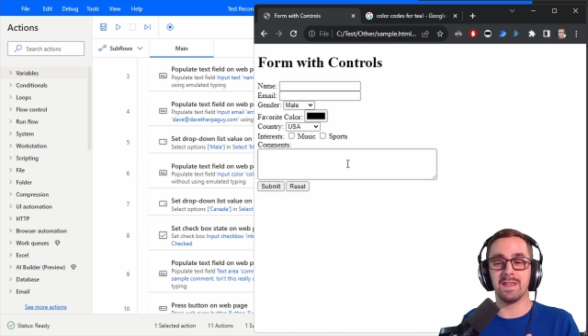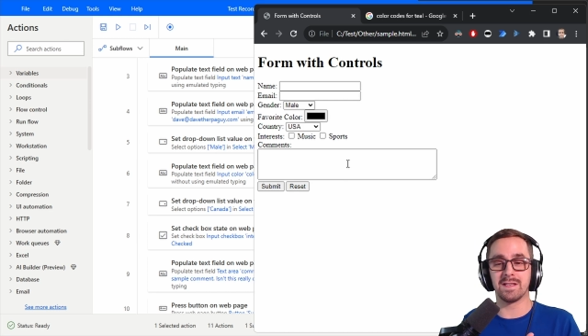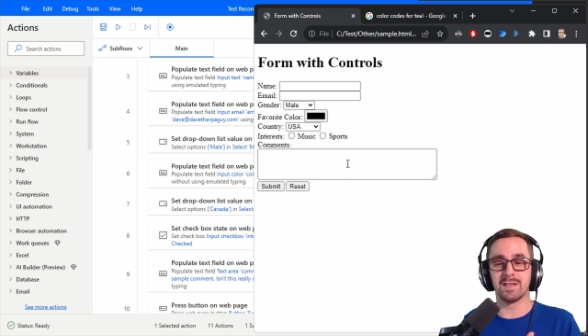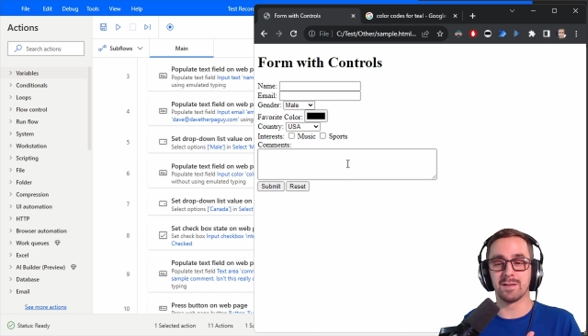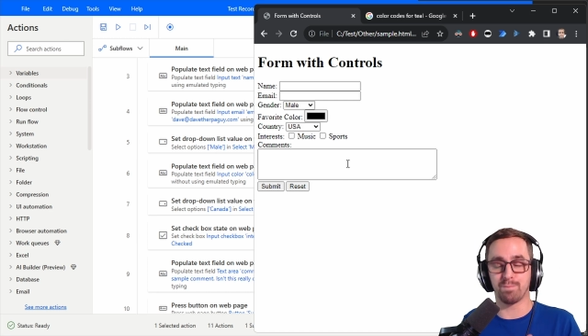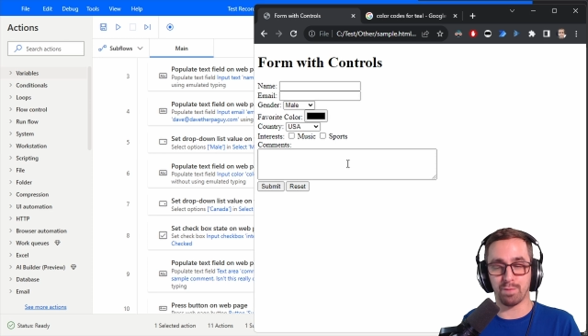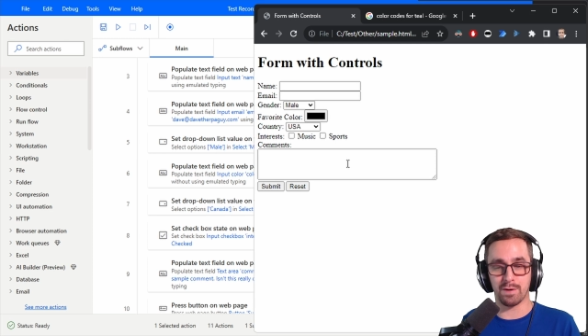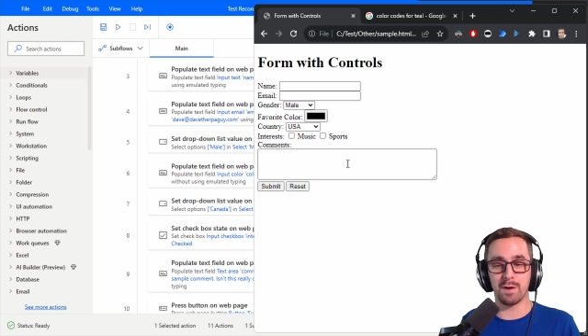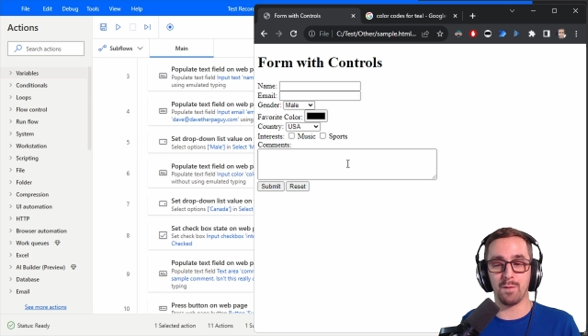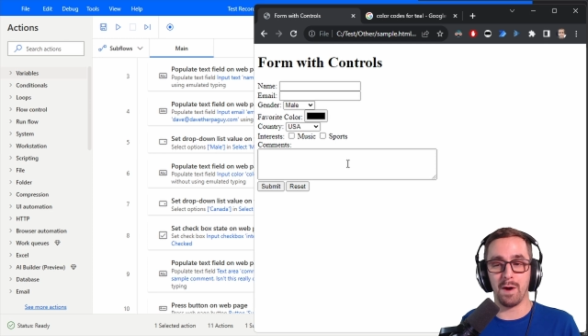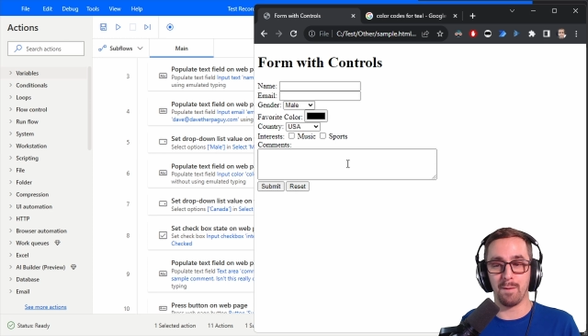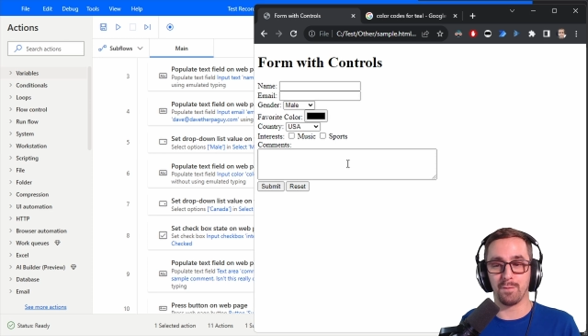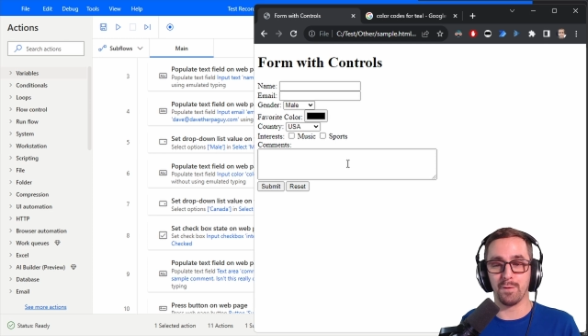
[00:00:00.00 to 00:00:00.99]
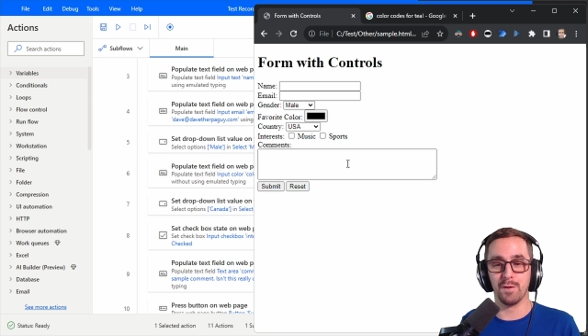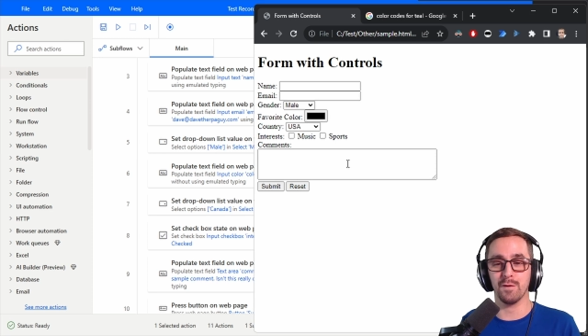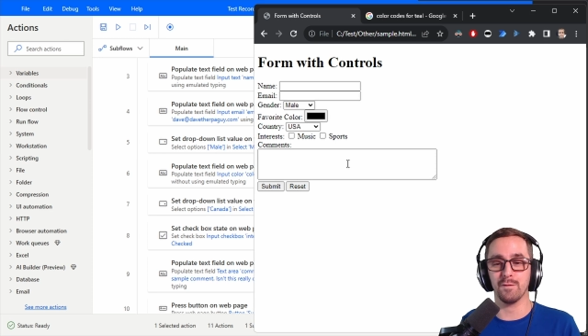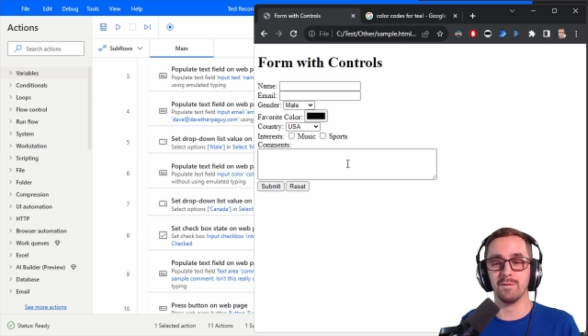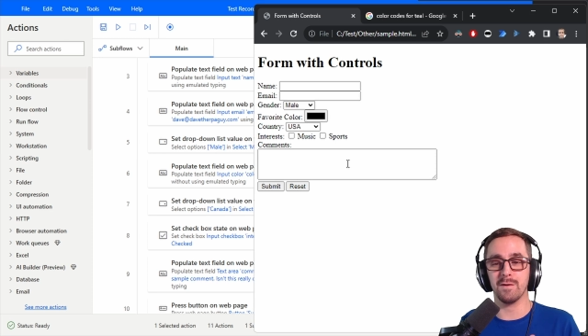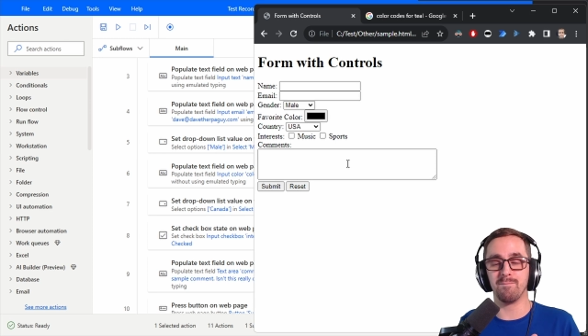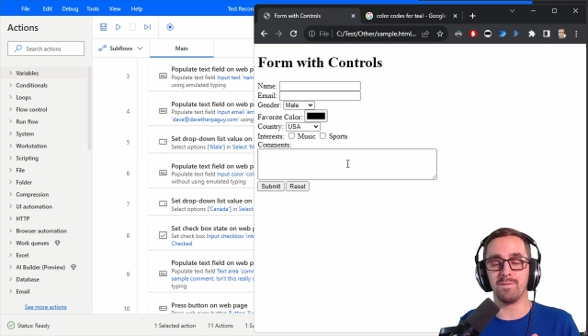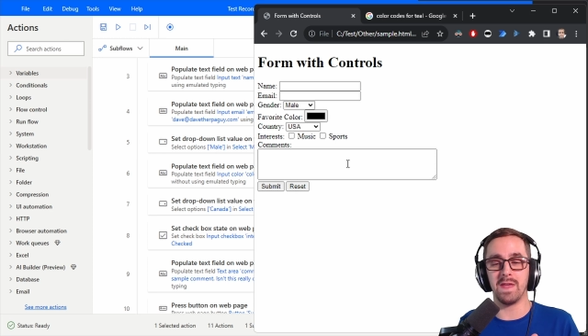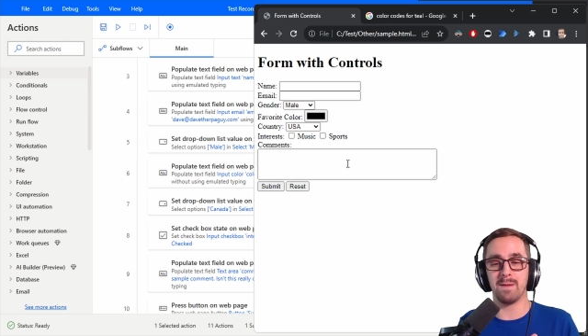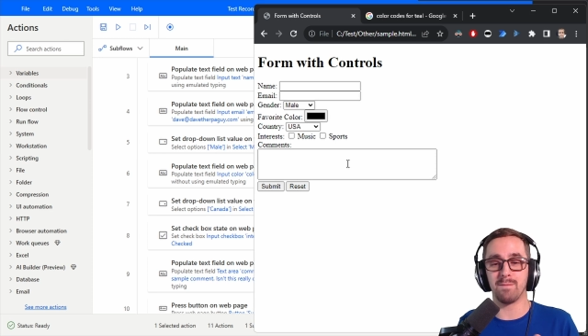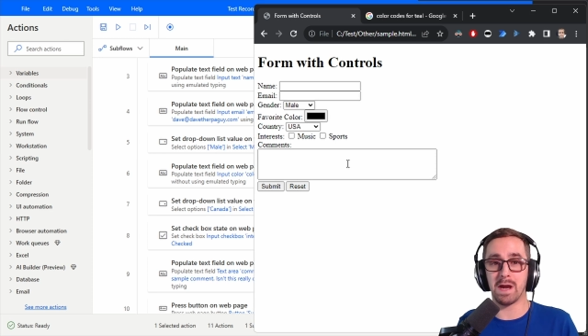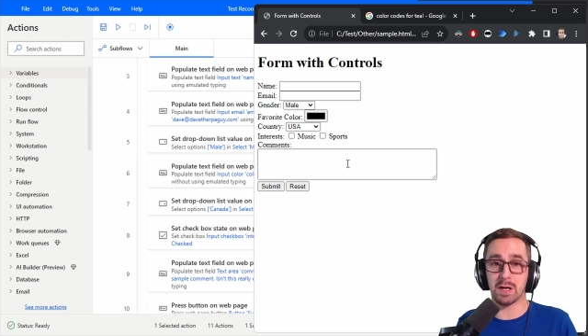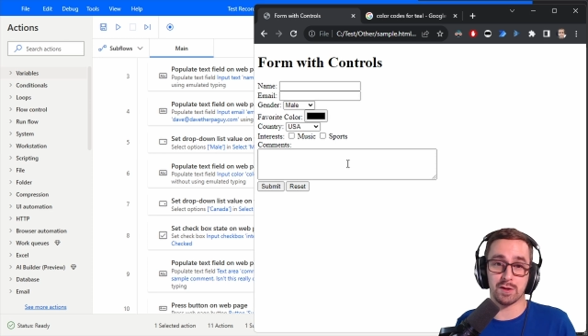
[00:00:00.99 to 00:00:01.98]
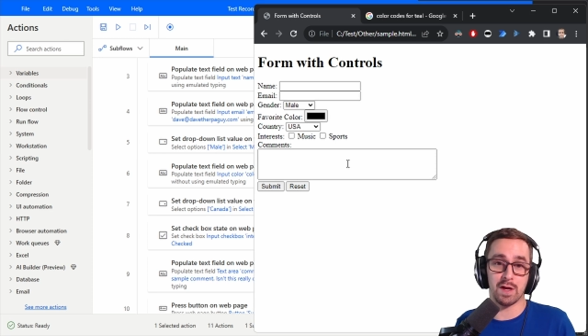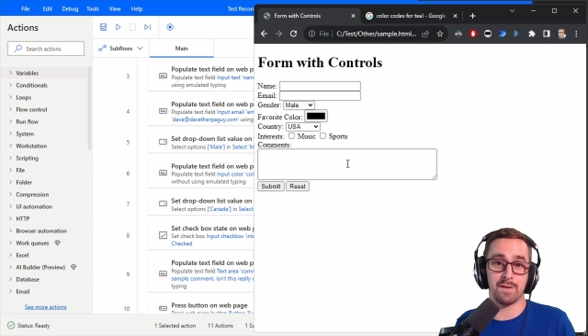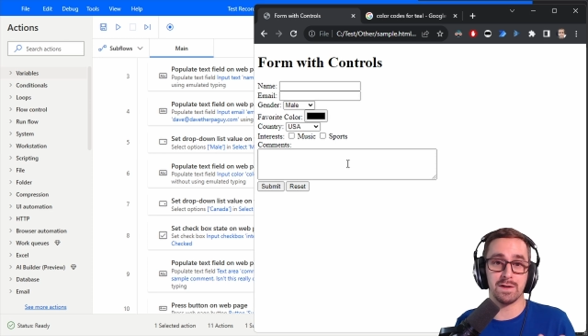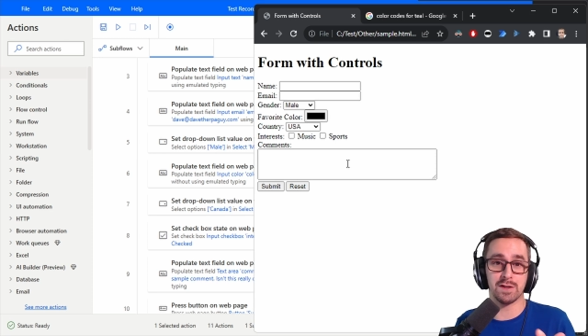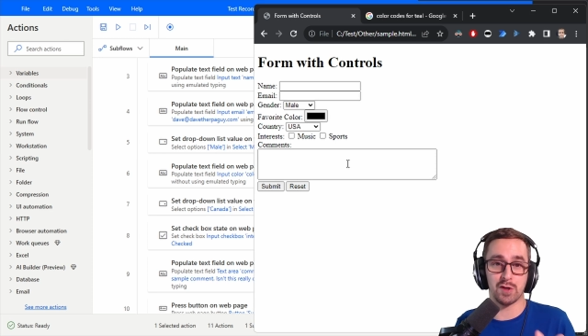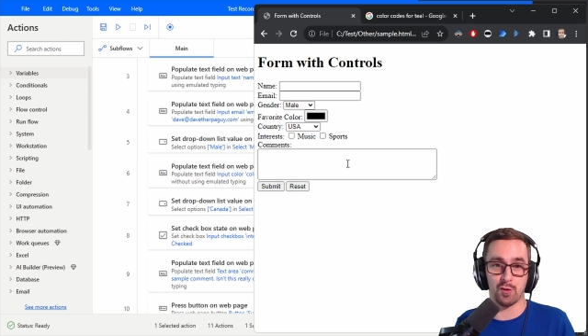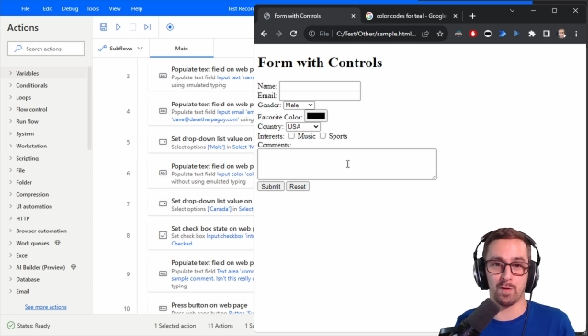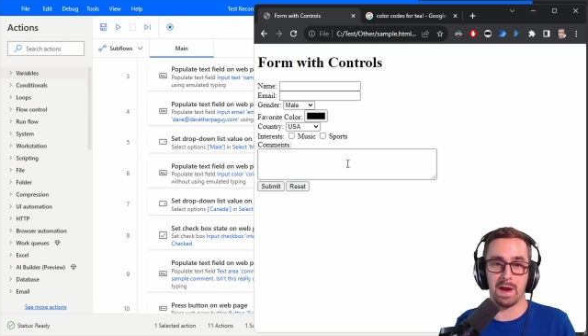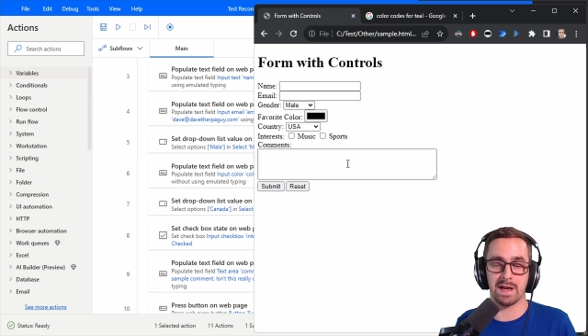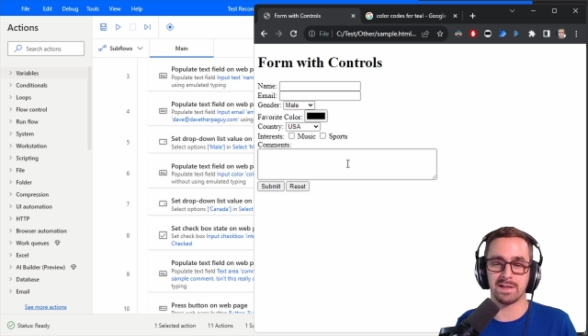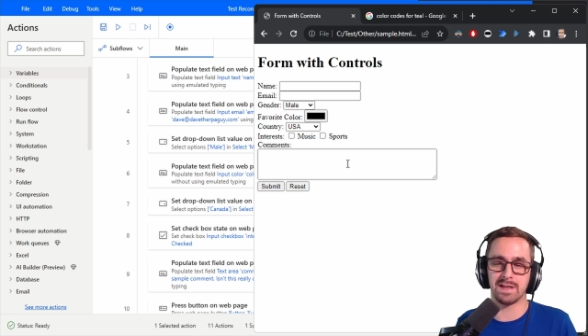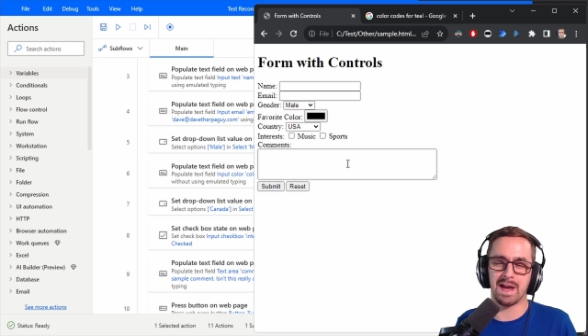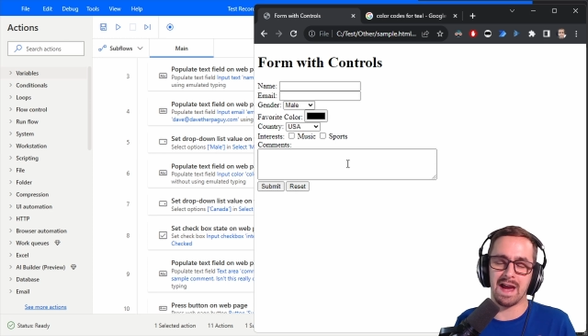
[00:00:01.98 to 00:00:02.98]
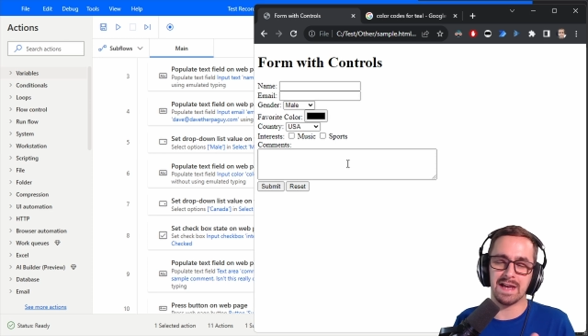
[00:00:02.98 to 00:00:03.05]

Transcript: this is pretty well proved that Microsoft is correct.